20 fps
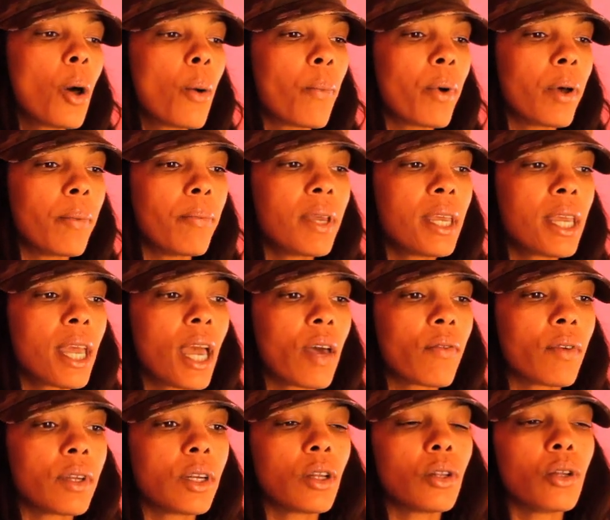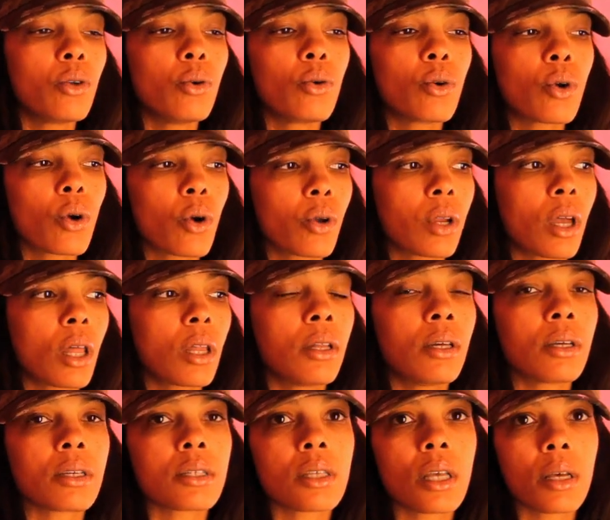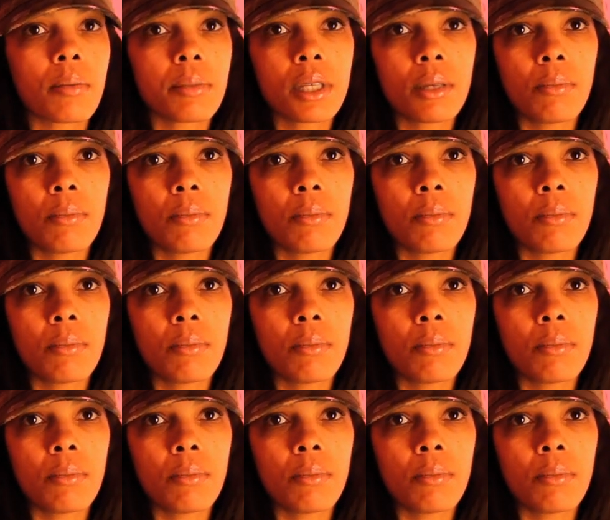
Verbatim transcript: but me having a little girl that looks up